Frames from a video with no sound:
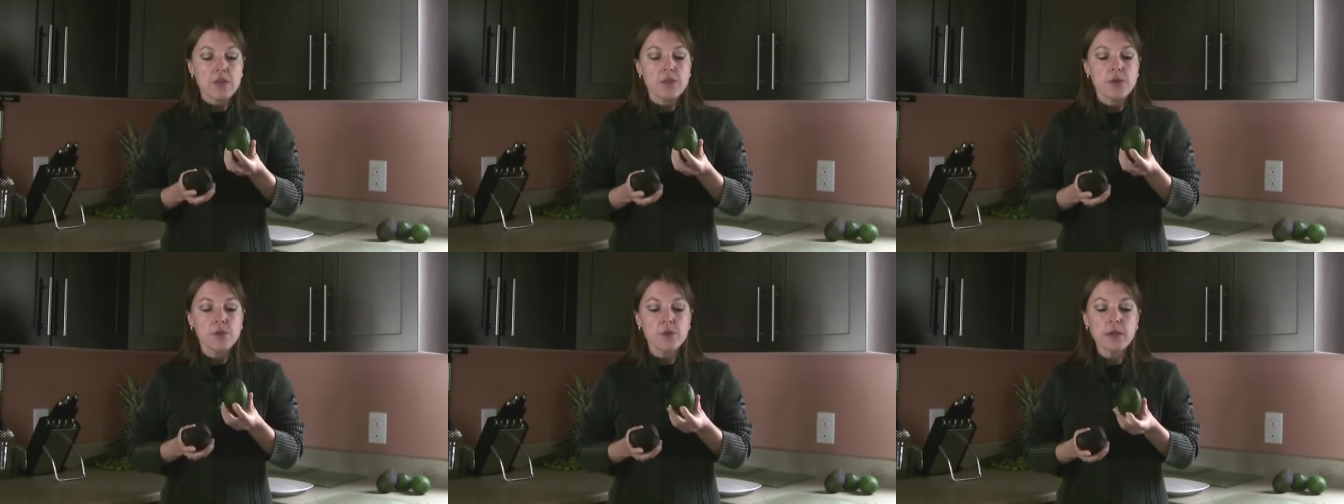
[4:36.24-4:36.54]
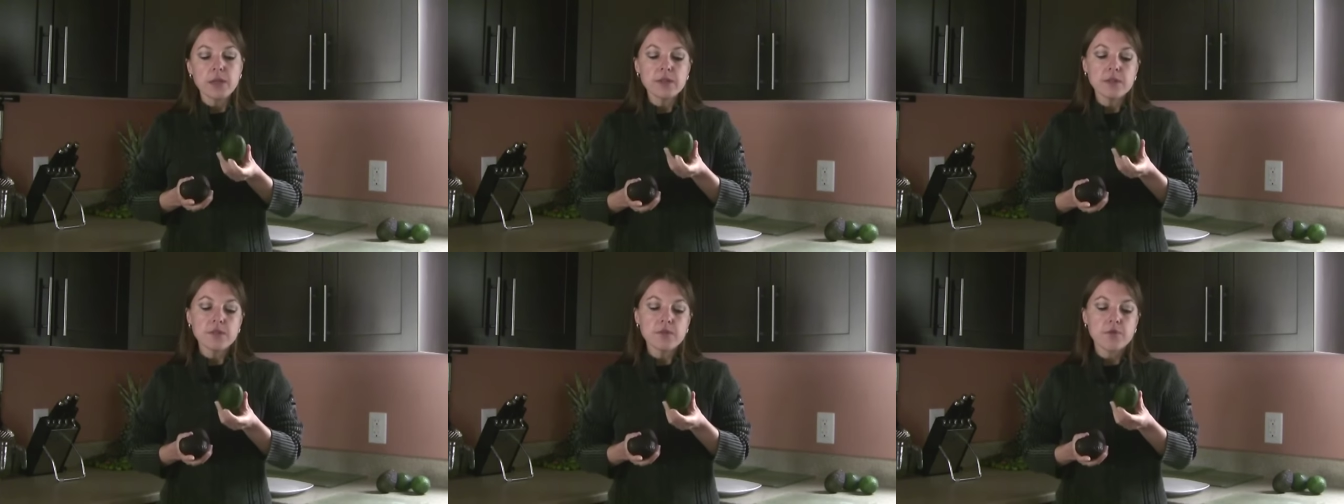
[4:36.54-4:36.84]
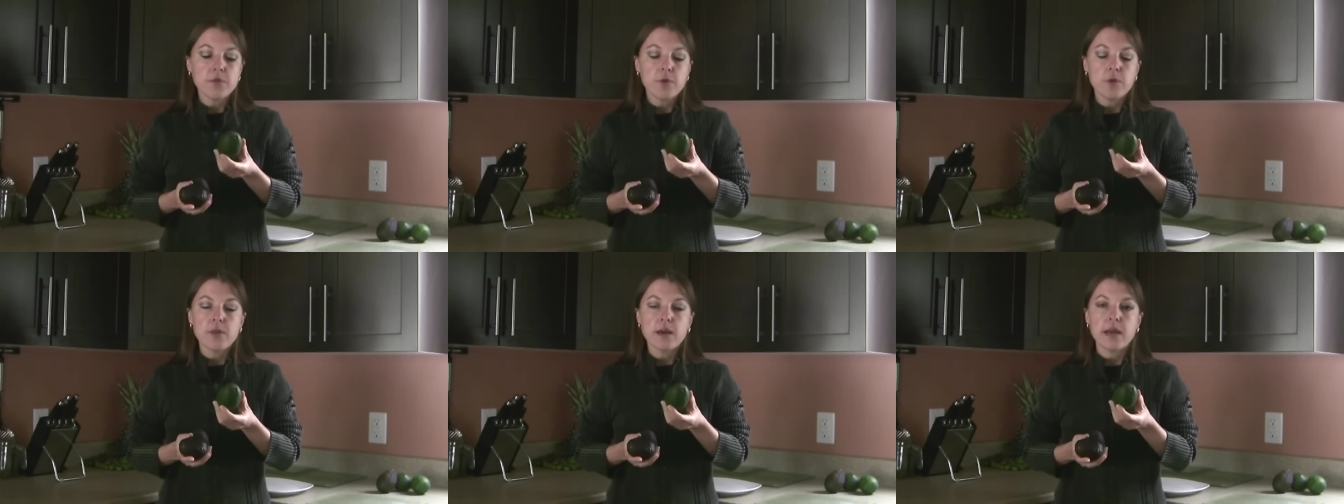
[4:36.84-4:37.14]
The reason
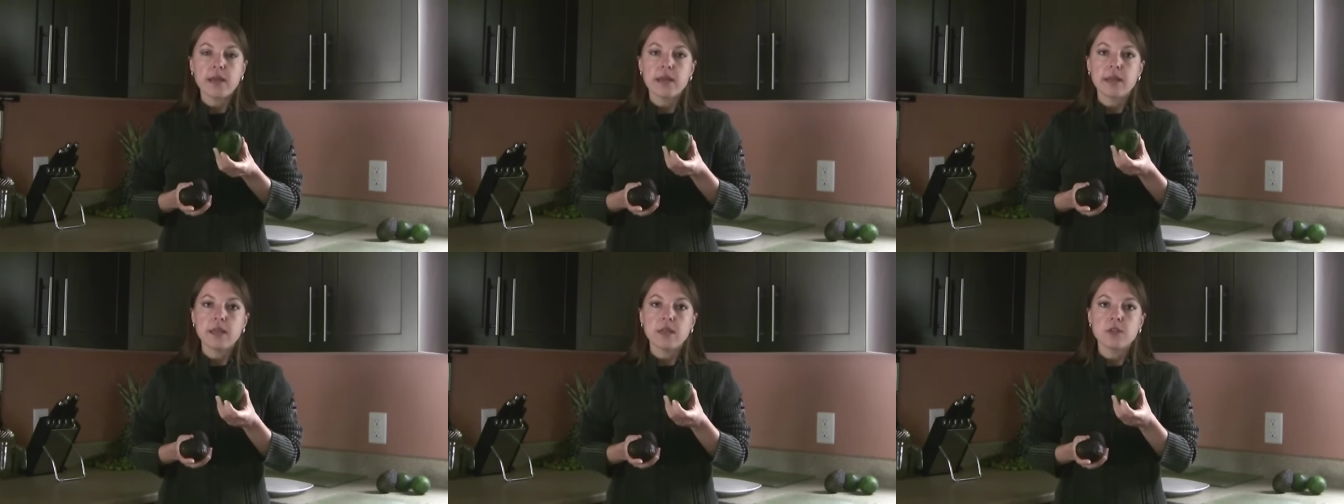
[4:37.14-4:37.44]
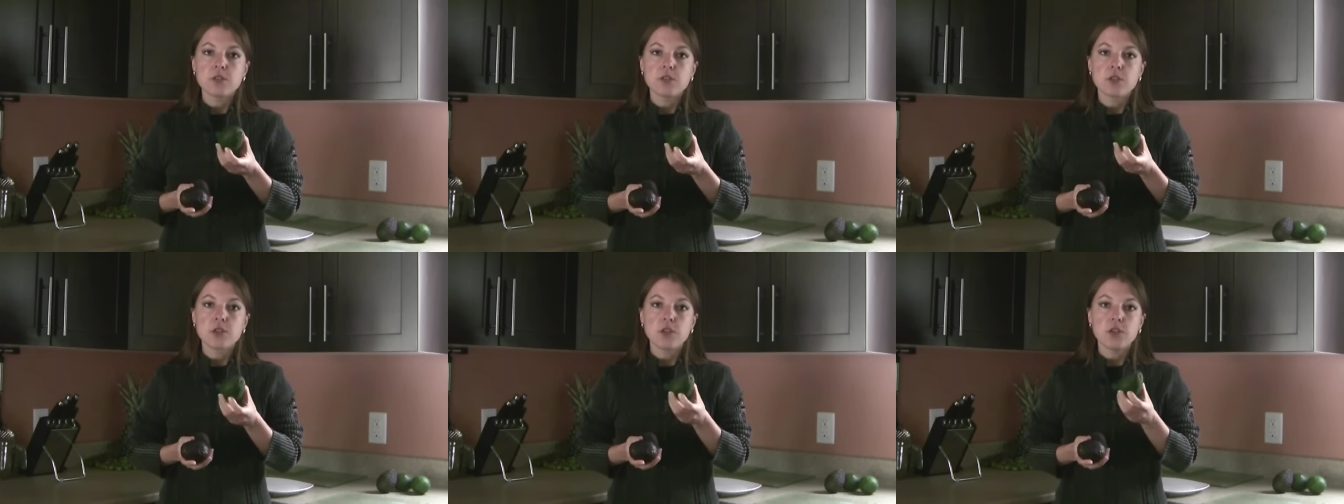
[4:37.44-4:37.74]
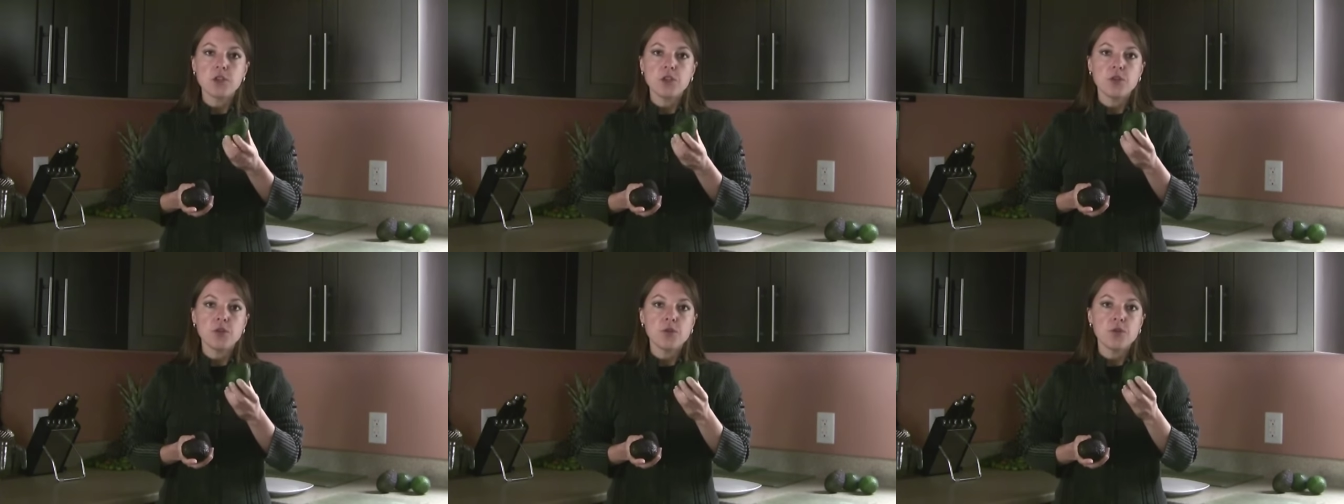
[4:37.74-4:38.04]
for that is
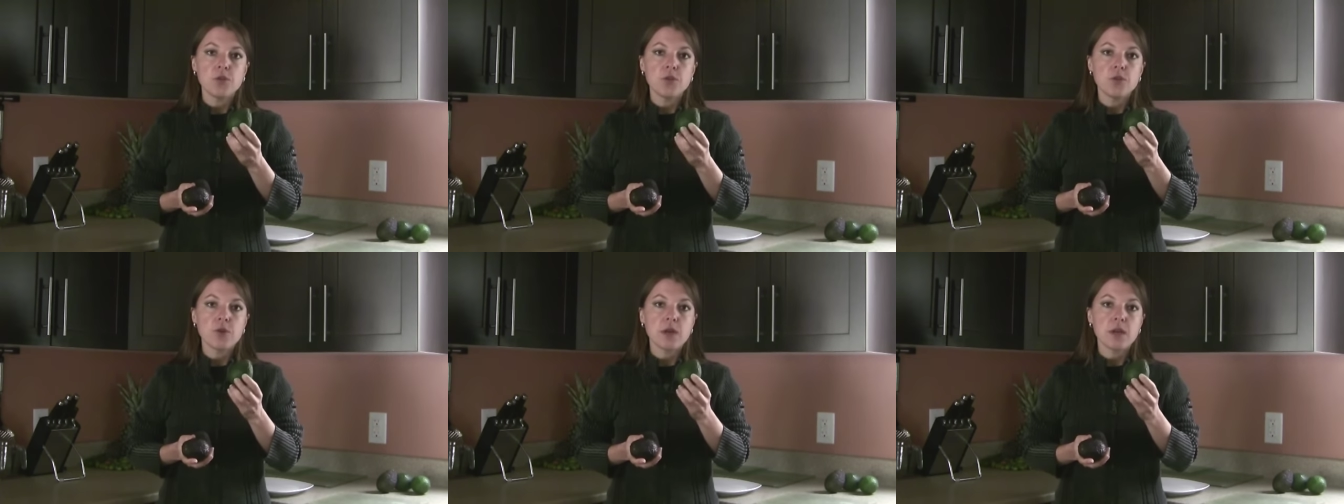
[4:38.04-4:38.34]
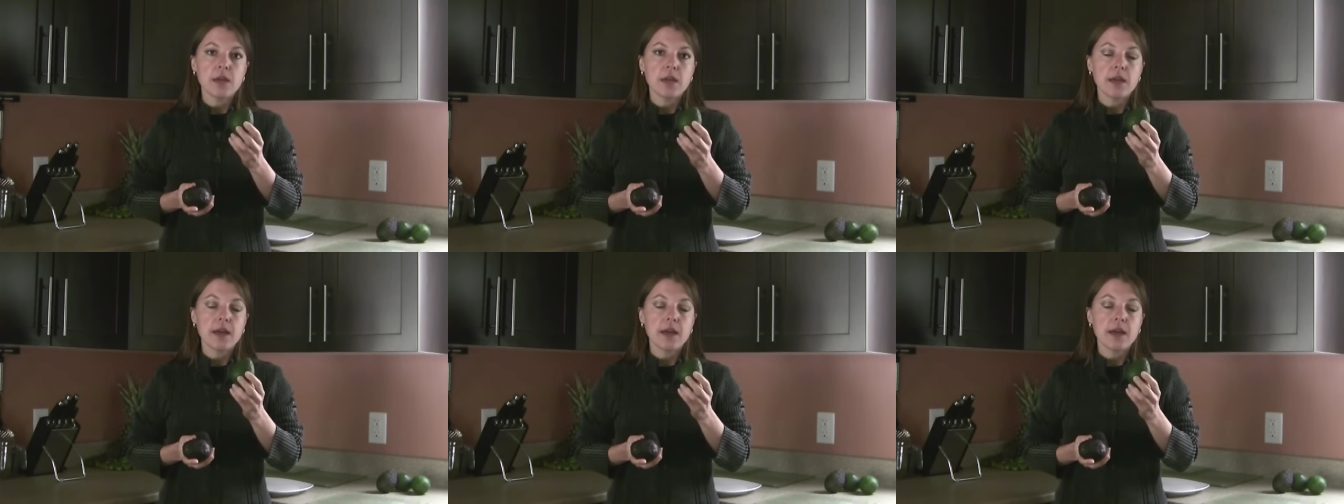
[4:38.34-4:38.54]
you